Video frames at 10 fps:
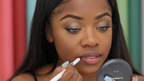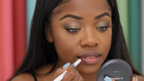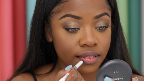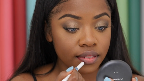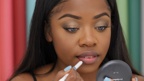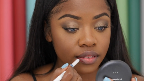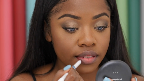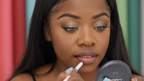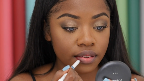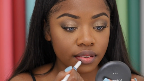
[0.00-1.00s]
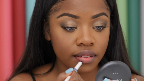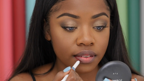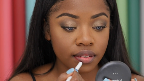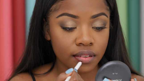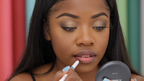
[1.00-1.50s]

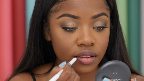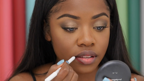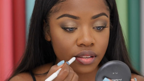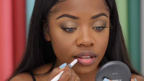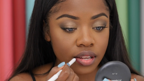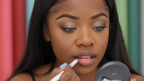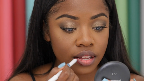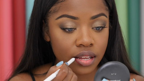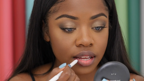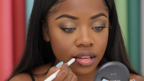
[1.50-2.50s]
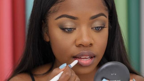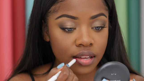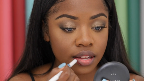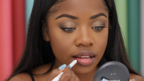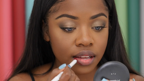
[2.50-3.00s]

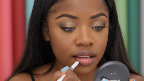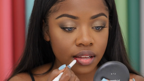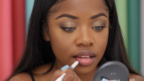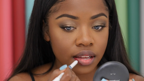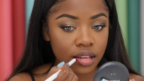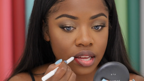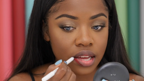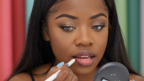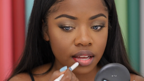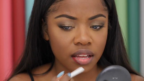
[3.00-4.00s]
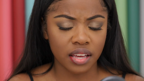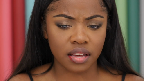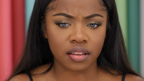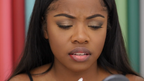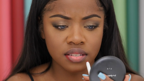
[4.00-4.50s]

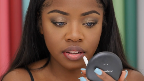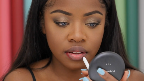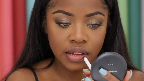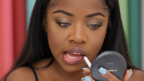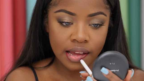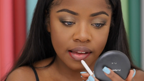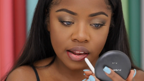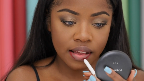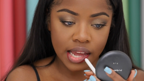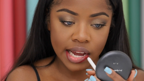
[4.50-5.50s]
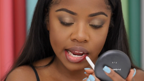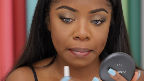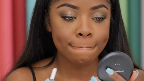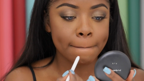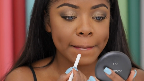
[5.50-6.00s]

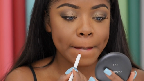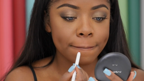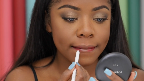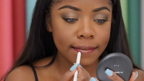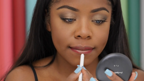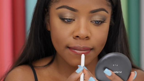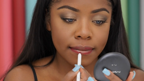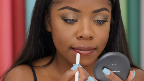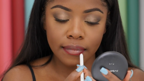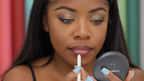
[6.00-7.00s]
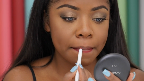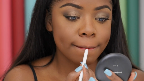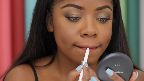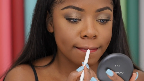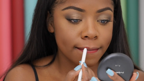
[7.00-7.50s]

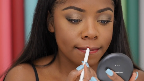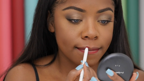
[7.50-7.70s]
(no one is talking)